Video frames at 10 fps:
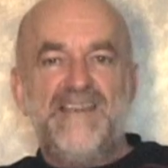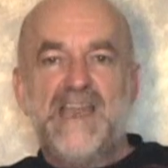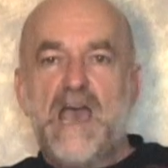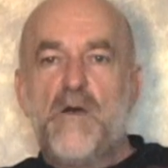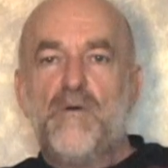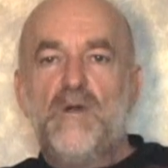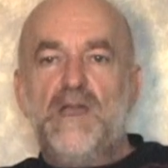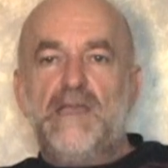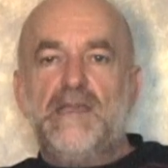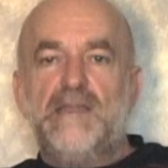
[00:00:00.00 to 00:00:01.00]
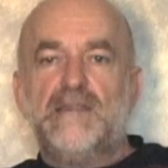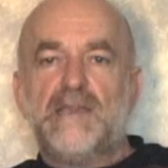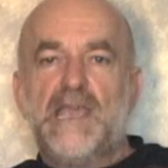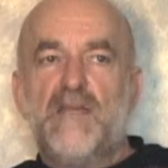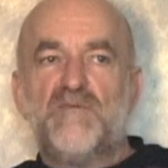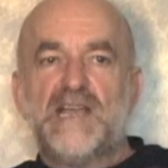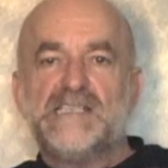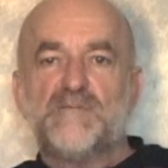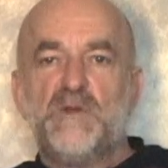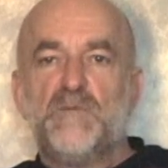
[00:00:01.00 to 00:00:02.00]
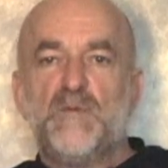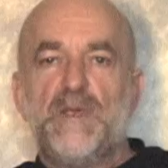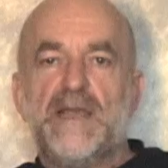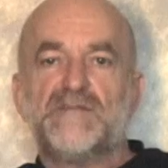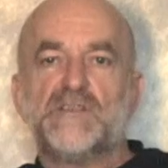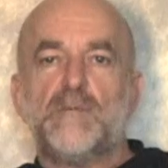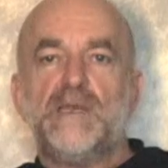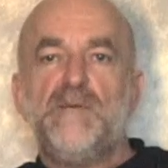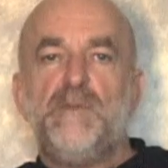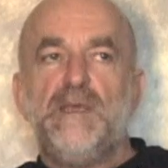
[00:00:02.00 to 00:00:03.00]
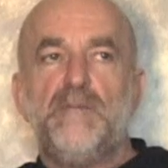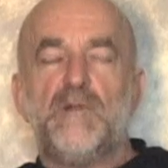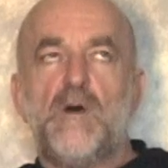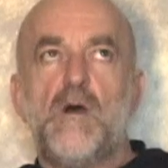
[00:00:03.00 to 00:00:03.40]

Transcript: now in the gay rights movement we have so many people,